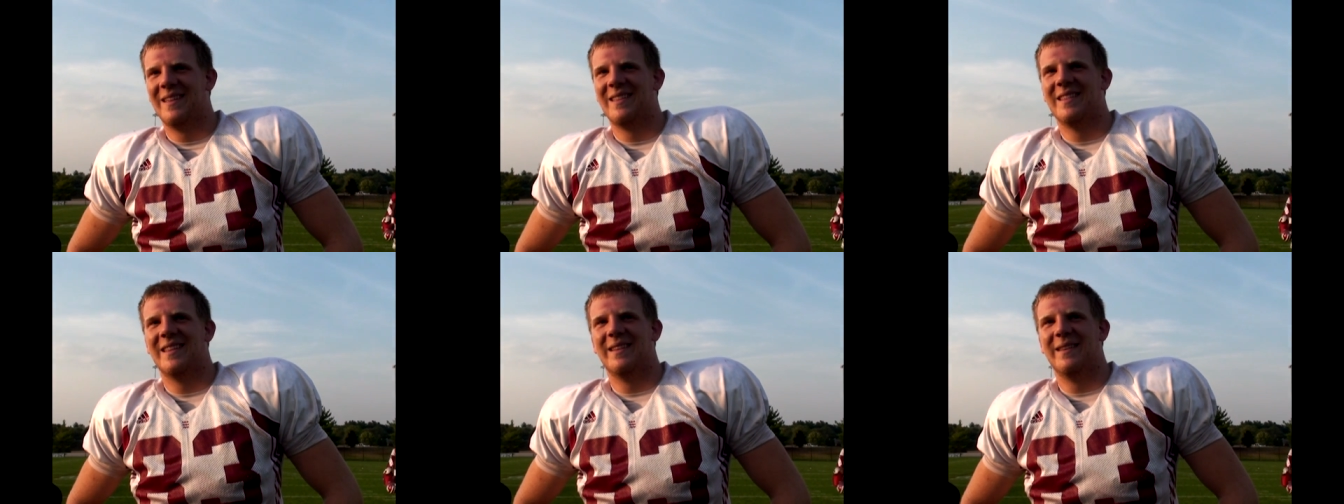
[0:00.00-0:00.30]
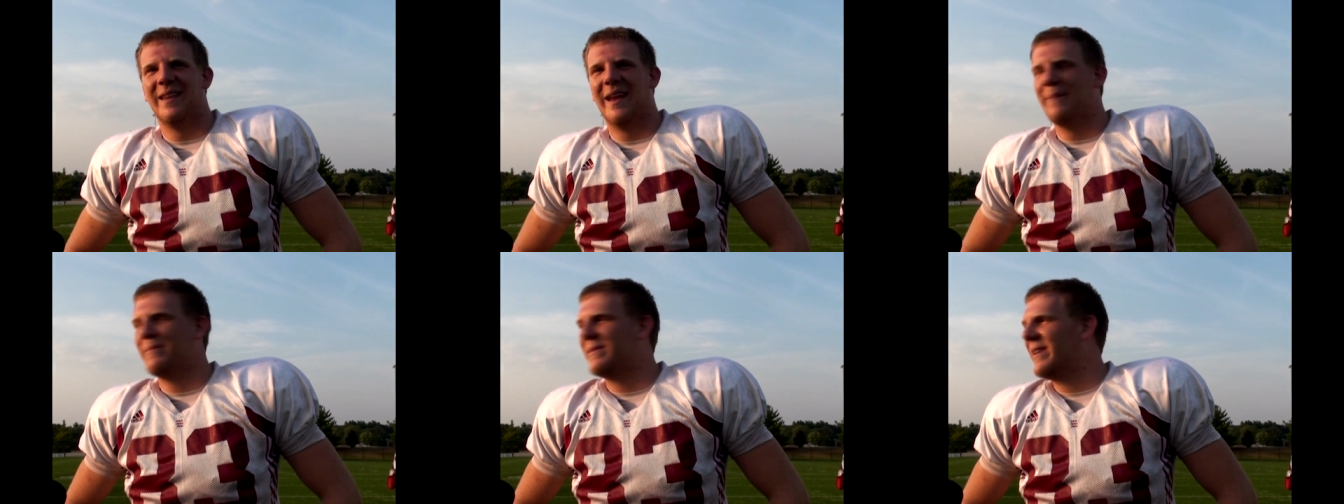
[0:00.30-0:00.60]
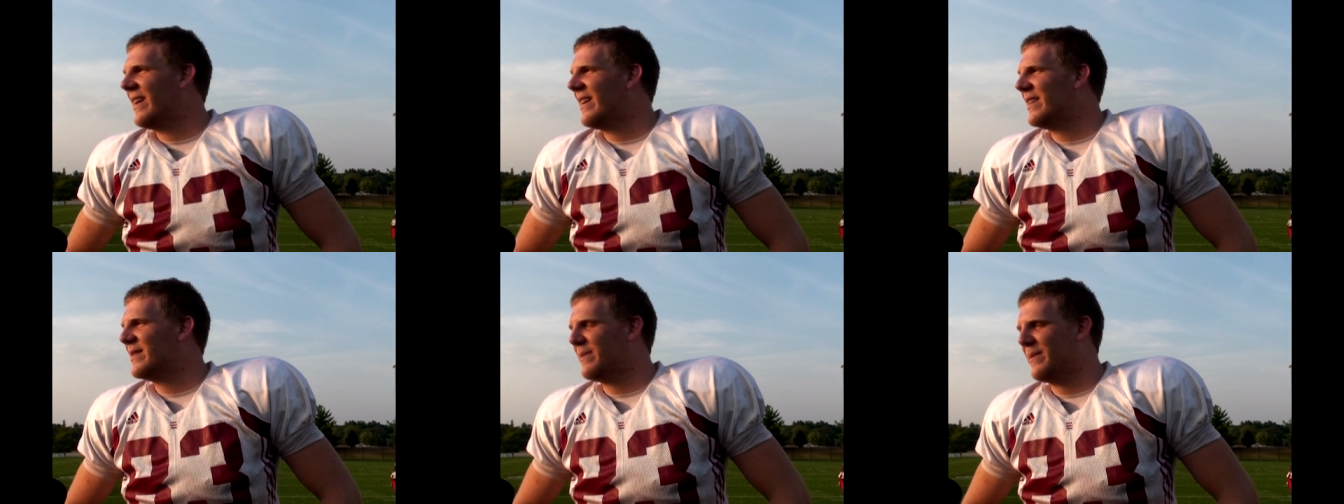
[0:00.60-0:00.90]
the name
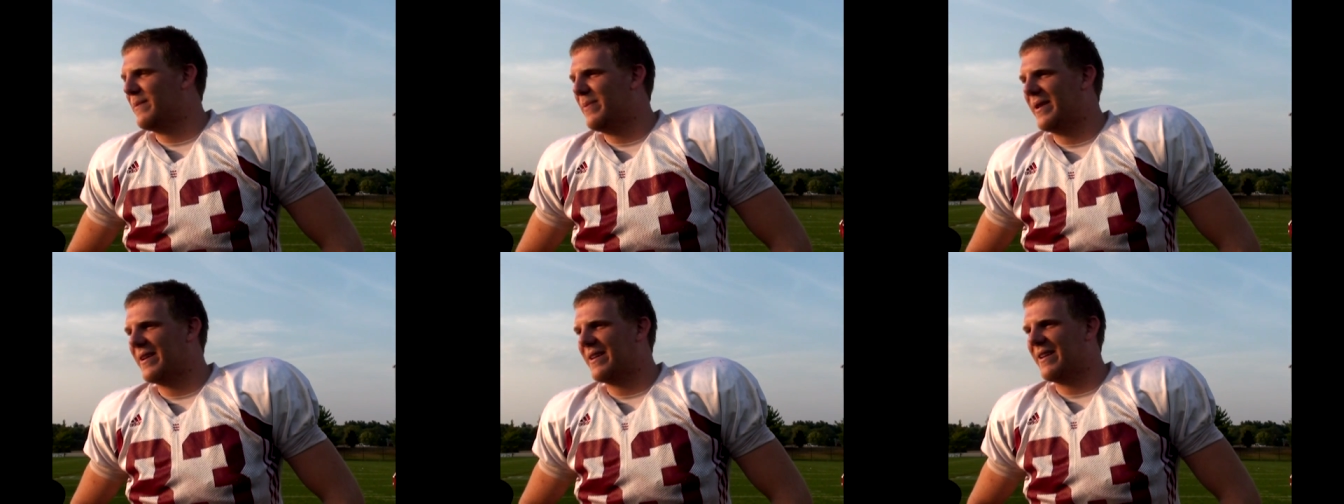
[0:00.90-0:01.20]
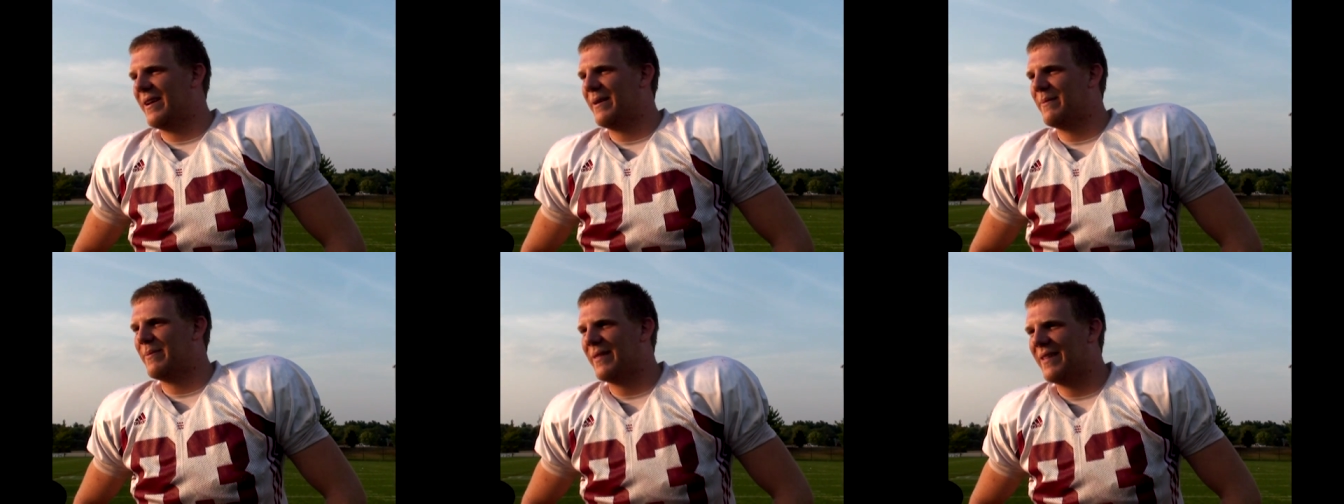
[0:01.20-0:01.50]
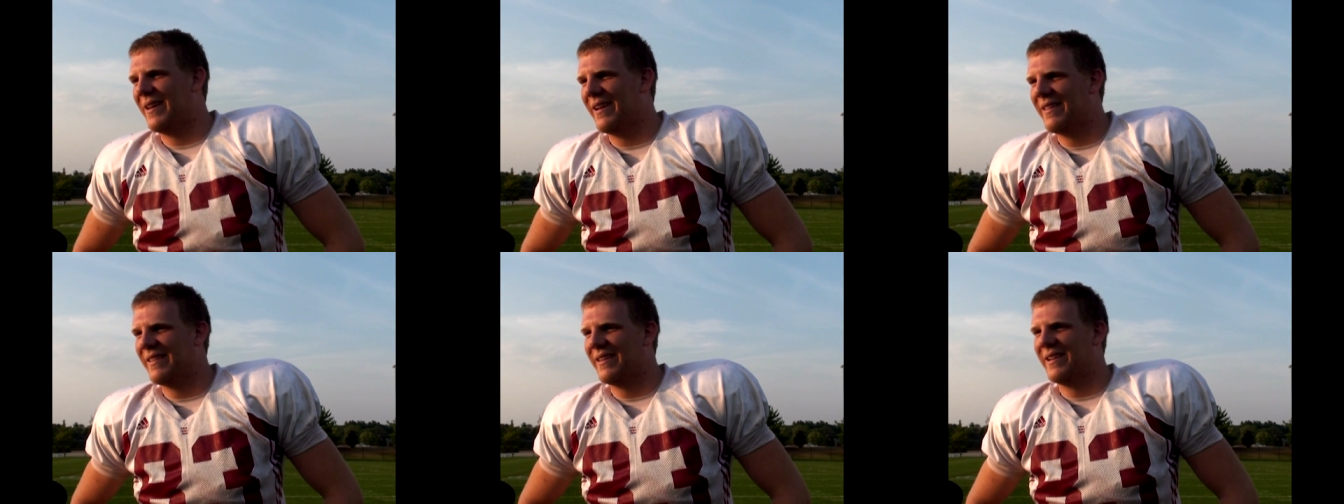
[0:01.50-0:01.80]
Teddy's been picked up a
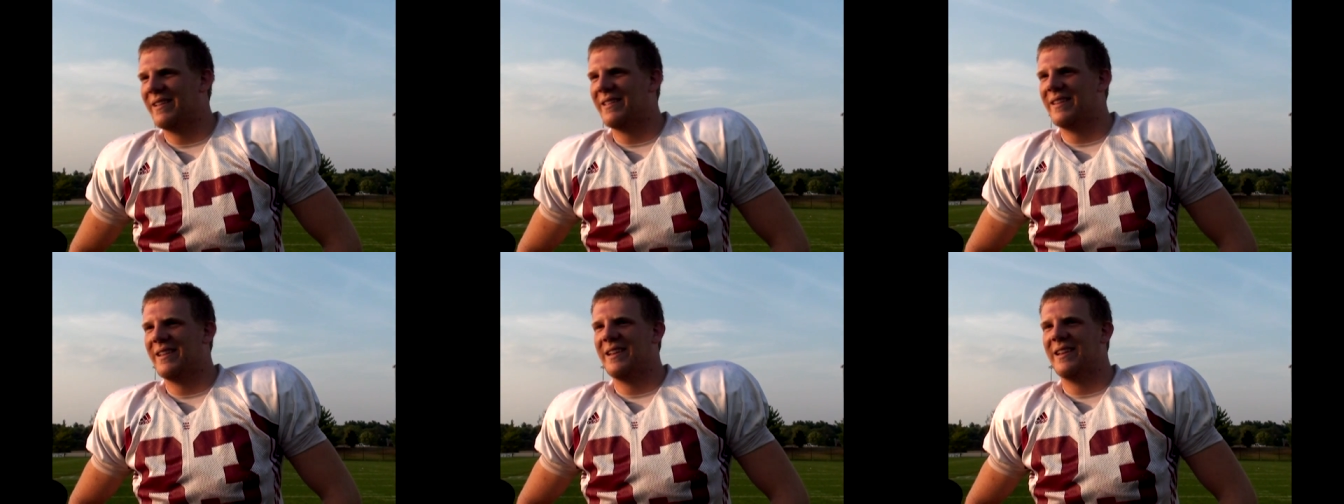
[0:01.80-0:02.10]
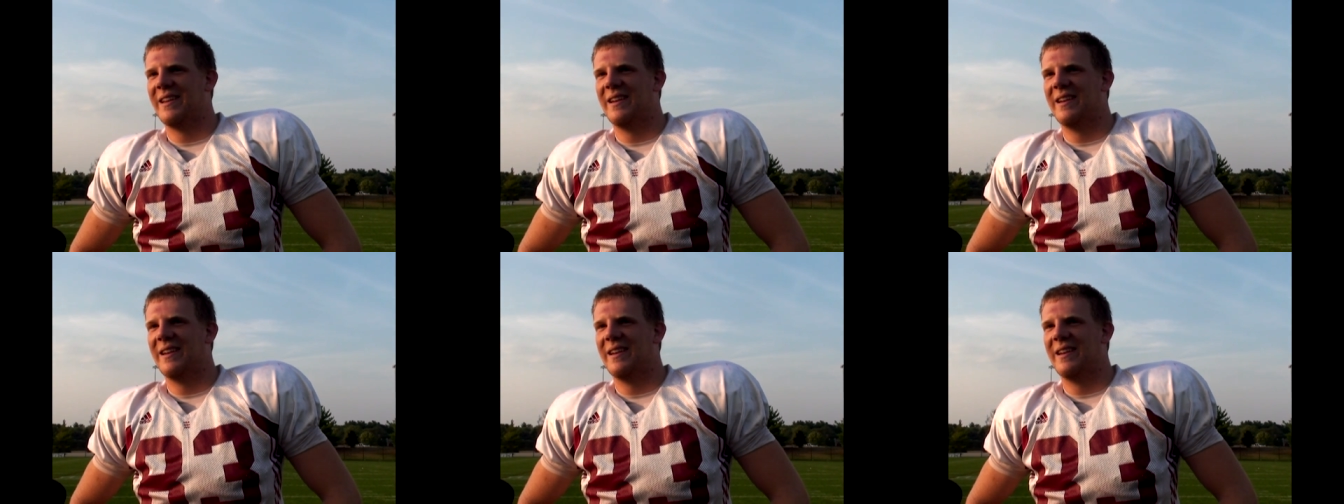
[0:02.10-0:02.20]
lot lately, ah.